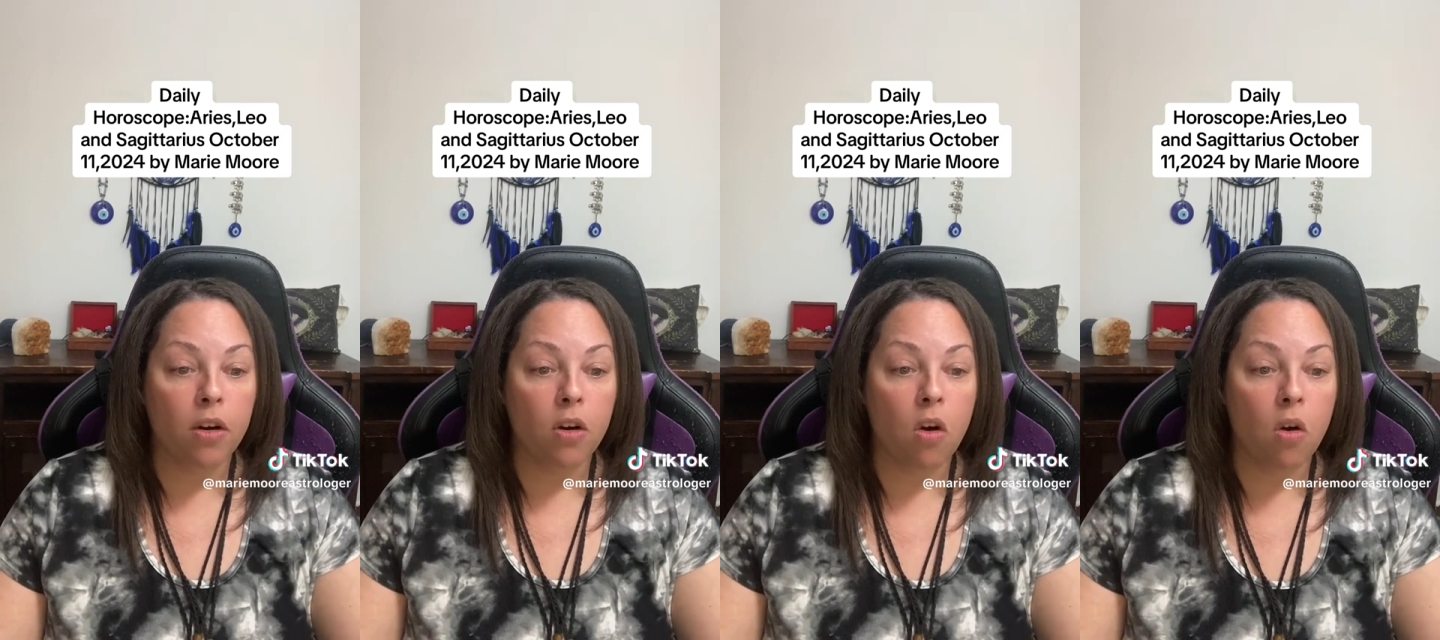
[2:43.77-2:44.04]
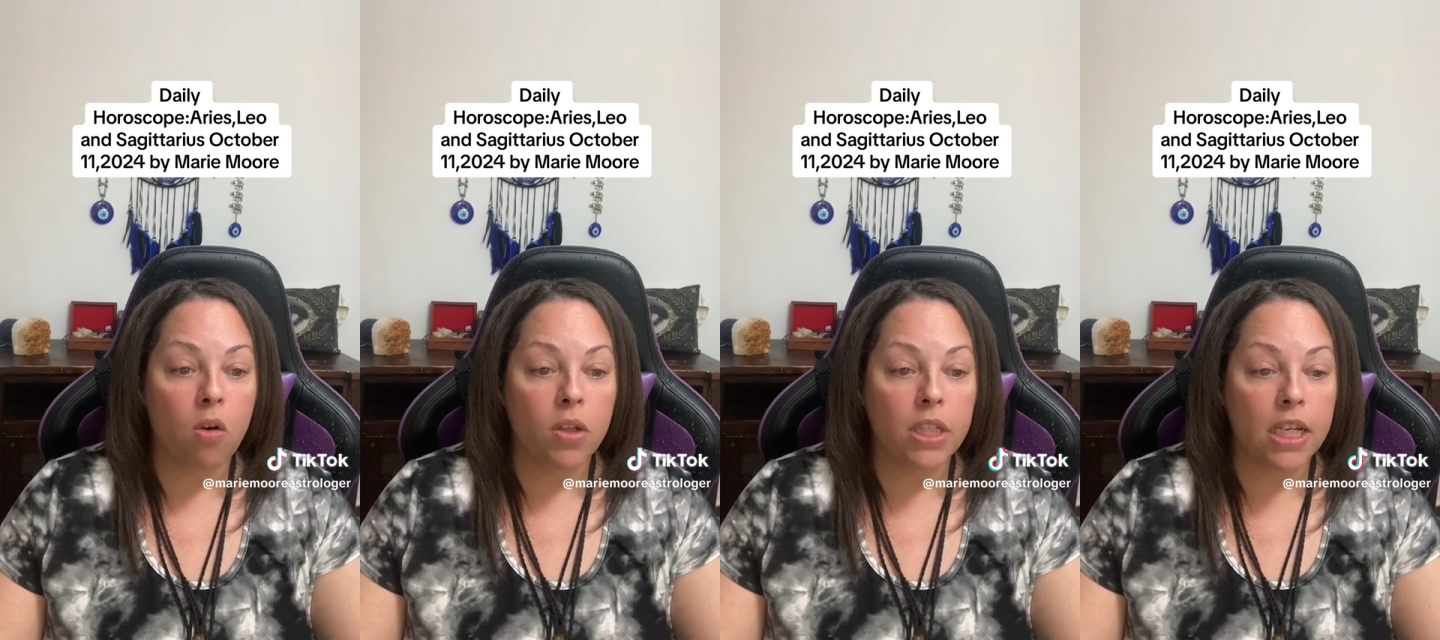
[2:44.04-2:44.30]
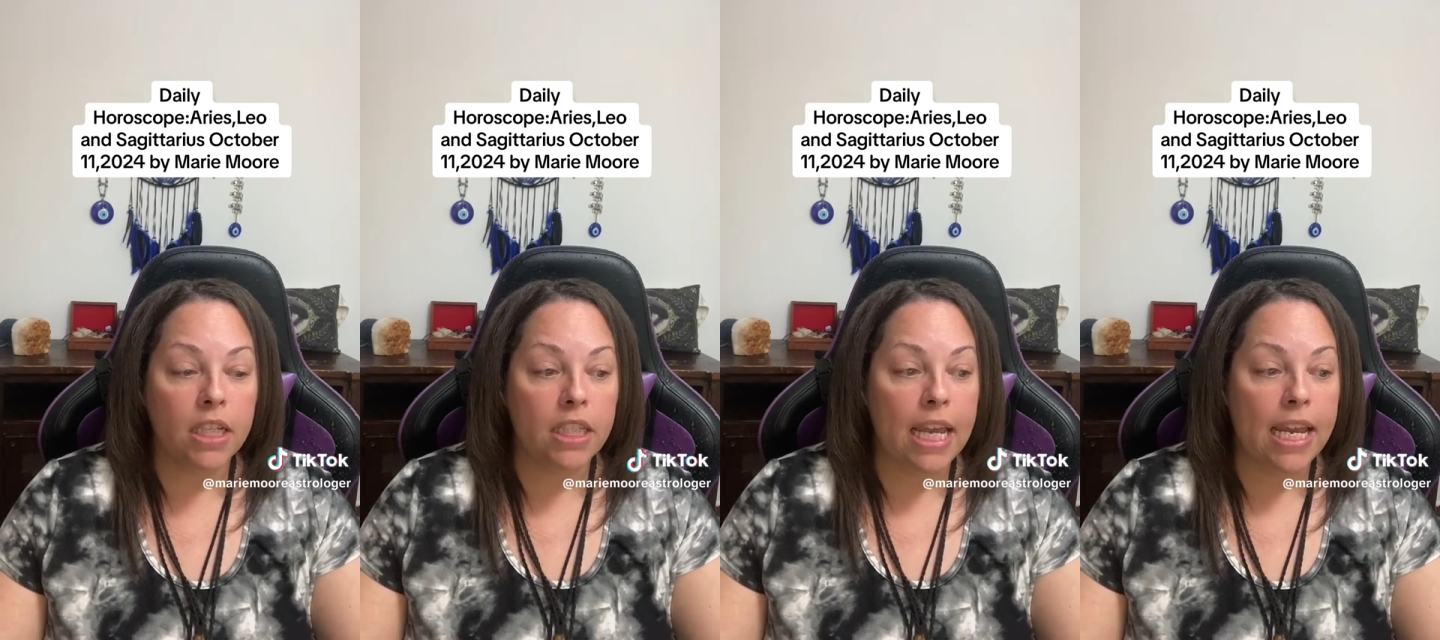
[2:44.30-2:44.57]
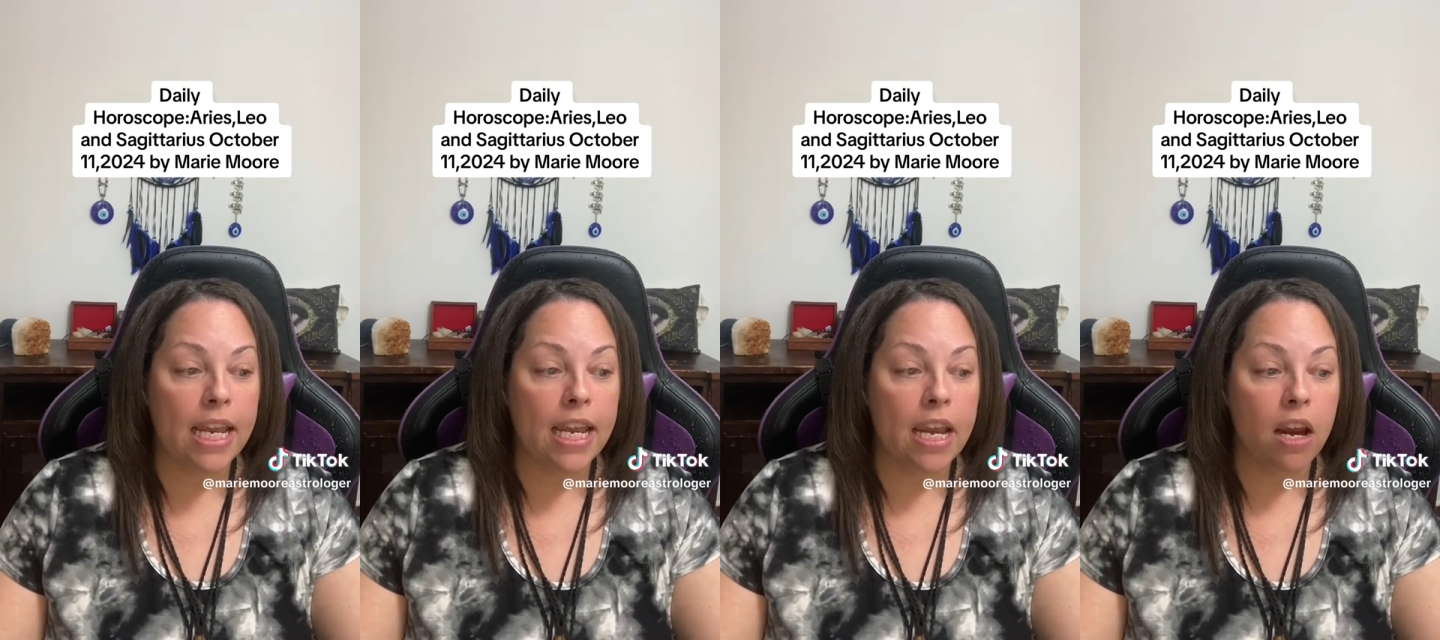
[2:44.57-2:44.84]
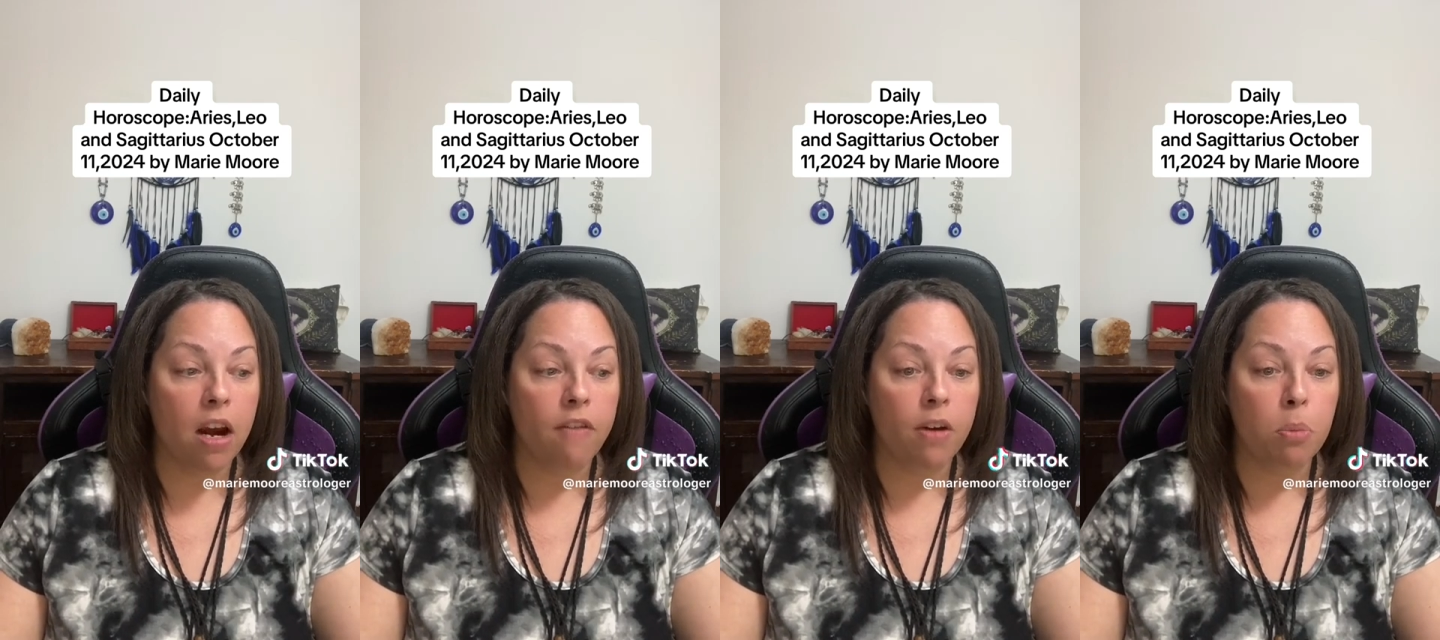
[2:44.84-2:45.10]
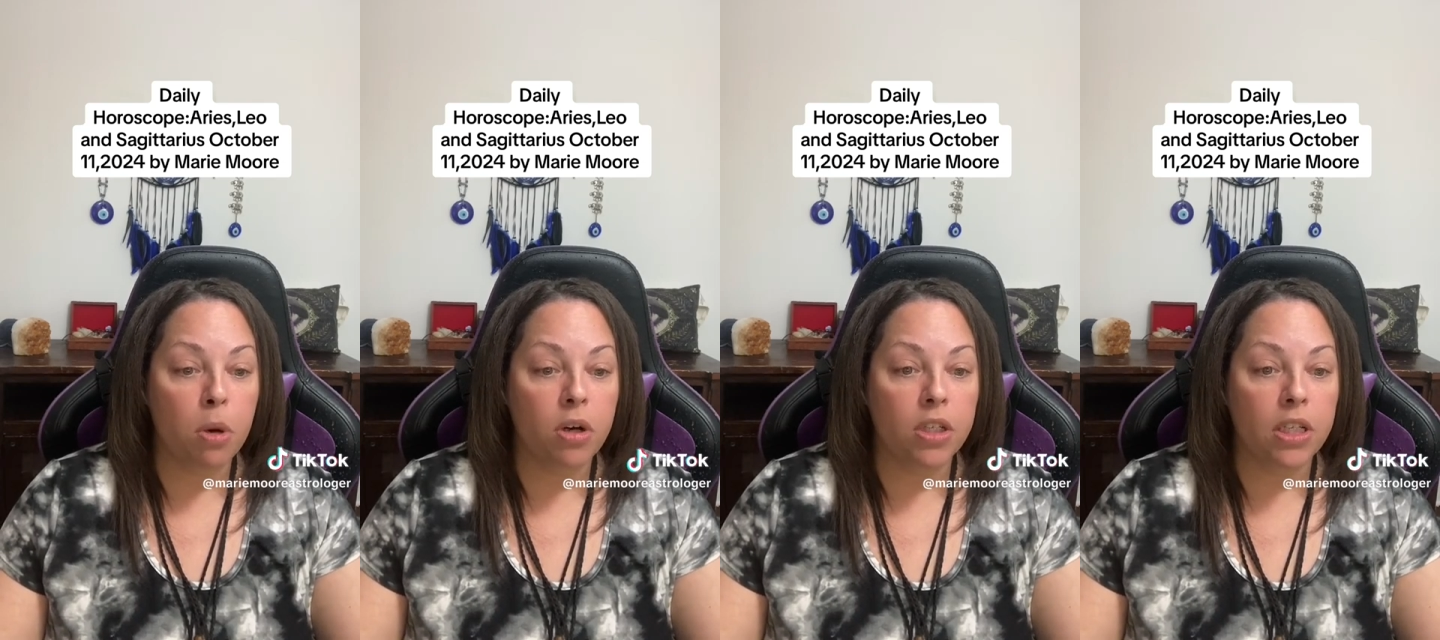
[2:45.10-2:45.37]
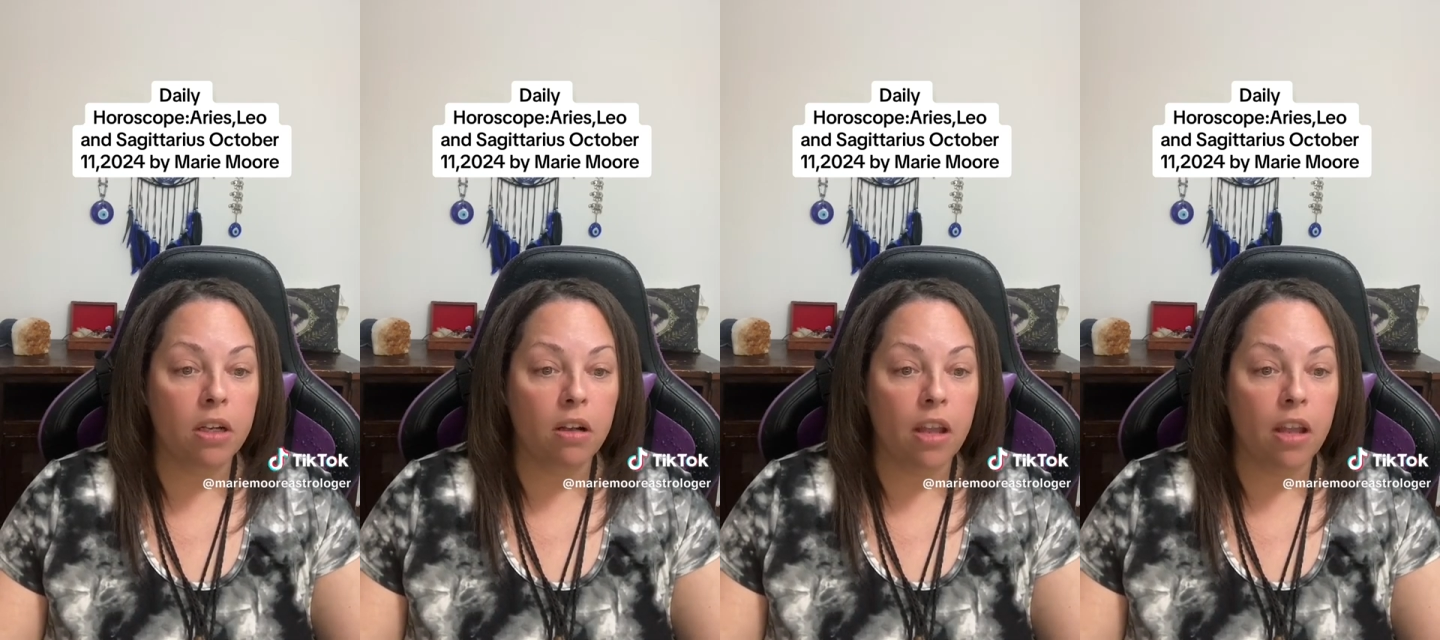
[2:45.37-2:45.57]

goals and taking care of your personal